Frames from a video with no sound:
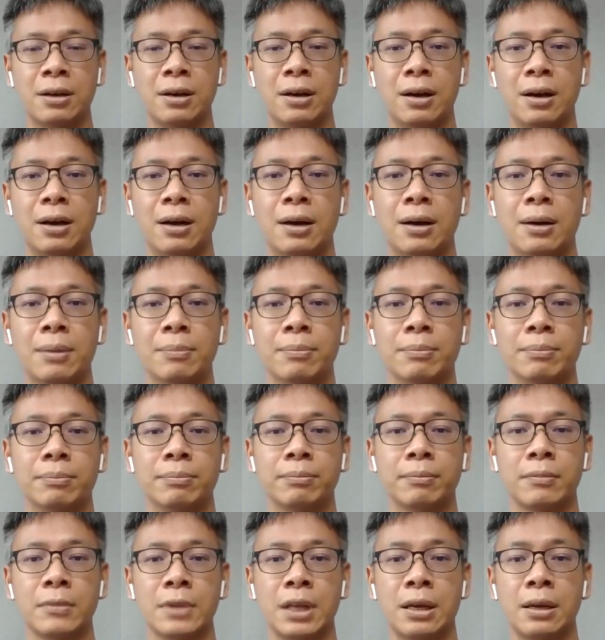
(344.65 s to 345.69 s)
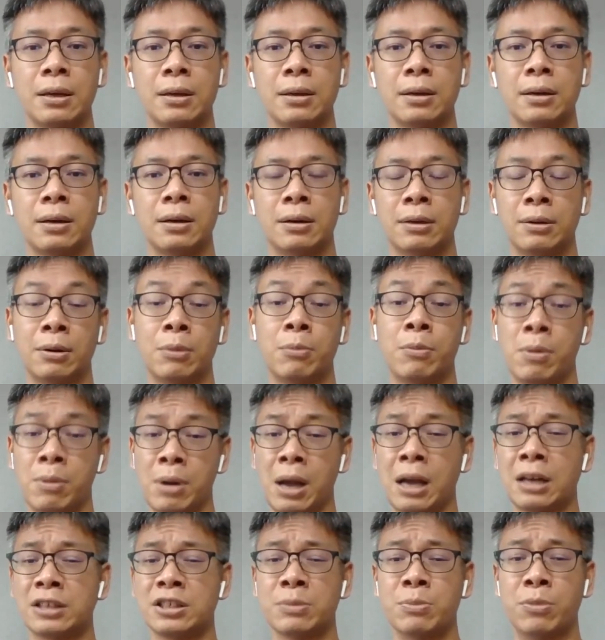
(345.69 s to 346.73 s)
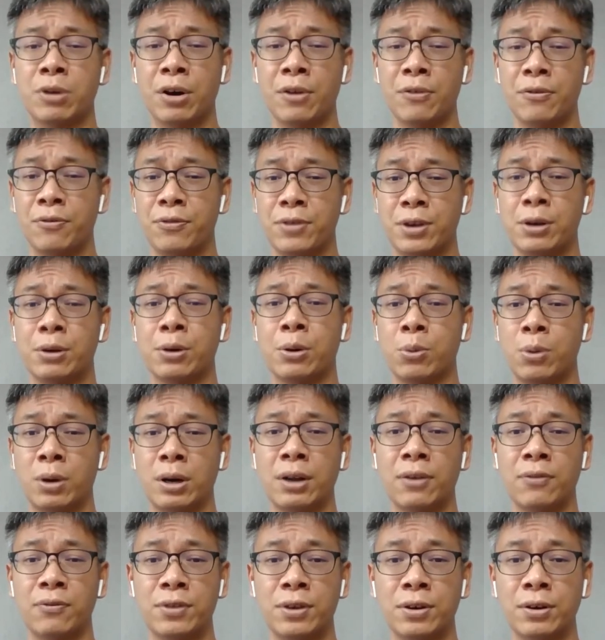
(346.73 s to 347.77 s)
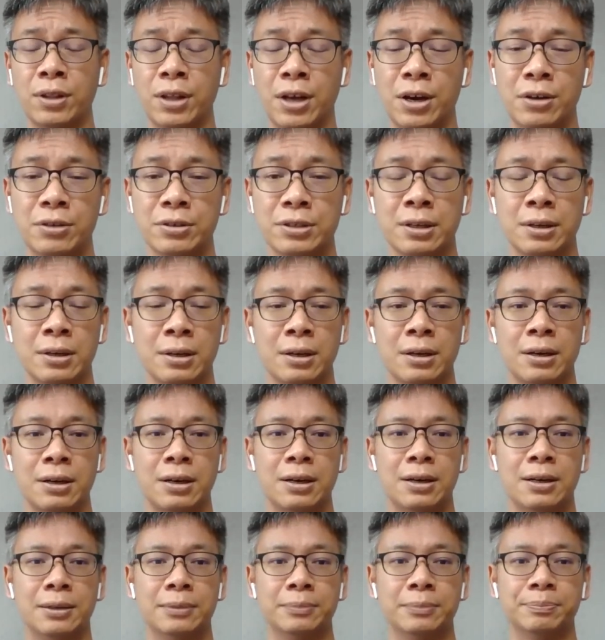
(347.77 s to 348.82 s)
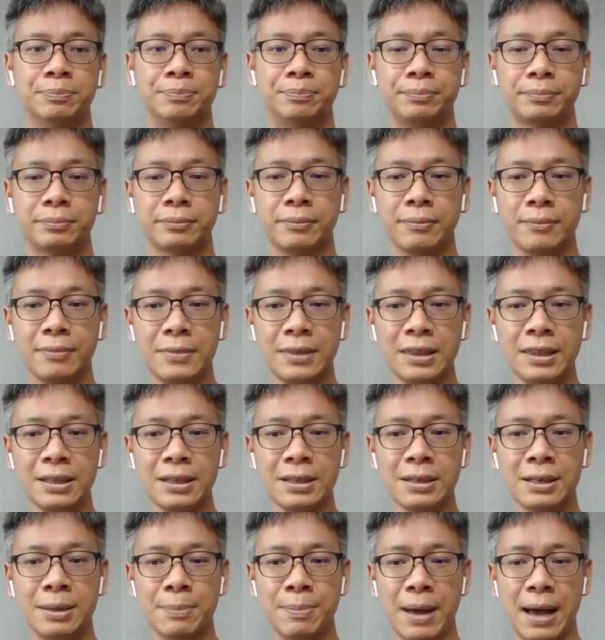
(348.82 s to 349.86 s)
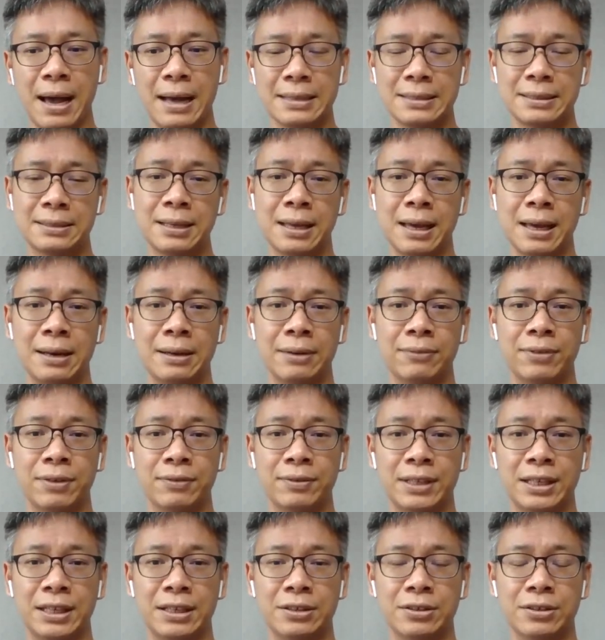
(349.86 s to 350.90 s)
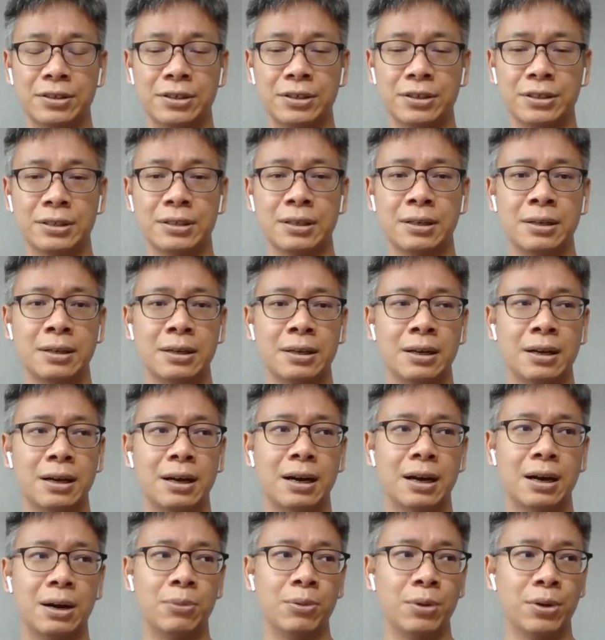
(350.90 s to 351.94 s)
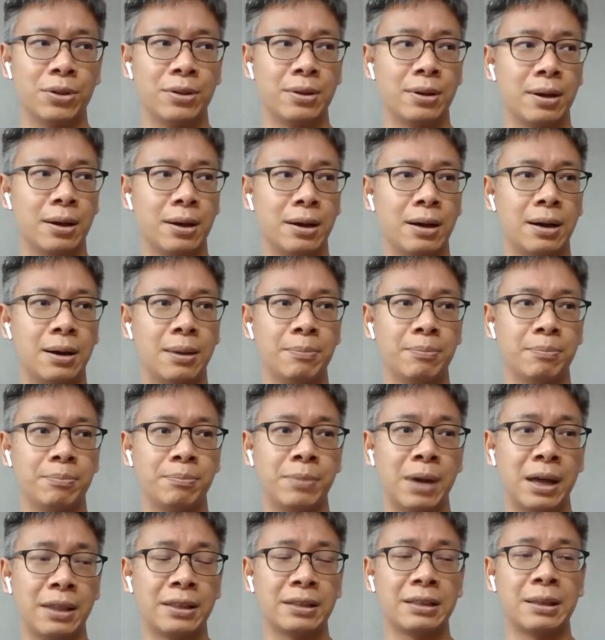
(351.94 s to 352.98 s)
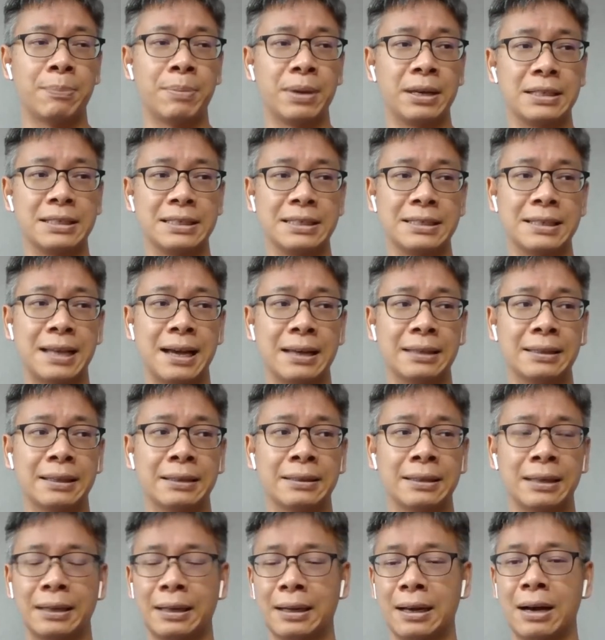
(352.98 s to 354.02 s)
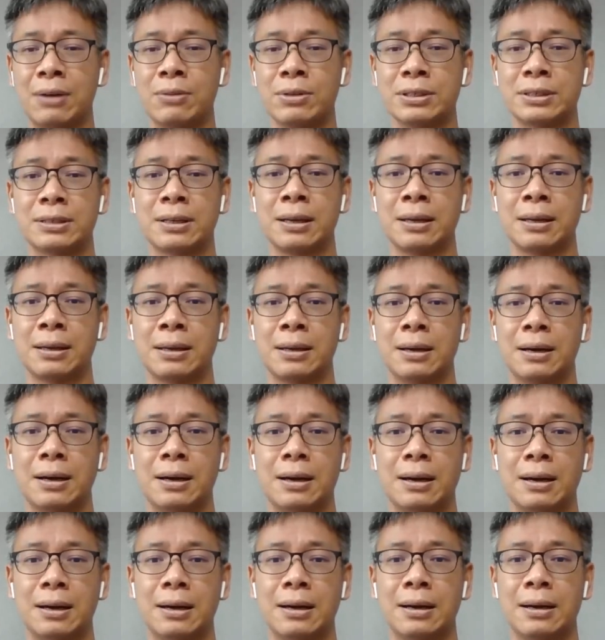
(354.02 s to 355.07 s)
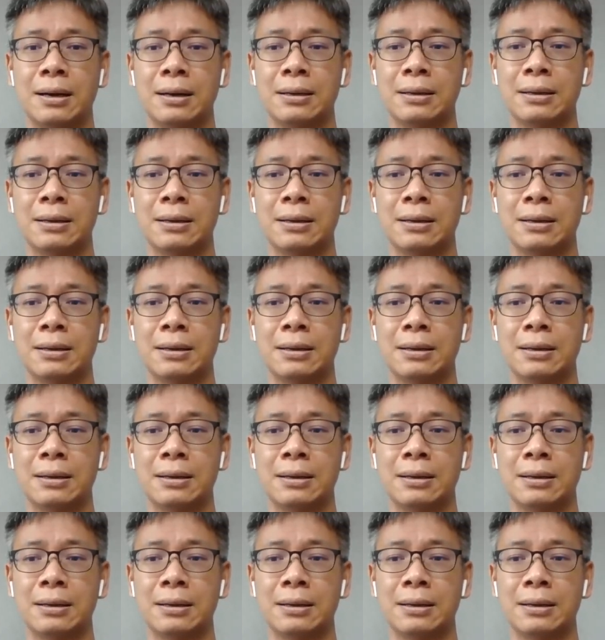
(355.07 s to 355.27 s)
Um, well, actually, more than a few, quite a few of those um, in the past 10, 15 years. I think the biggest sign that they got was uh,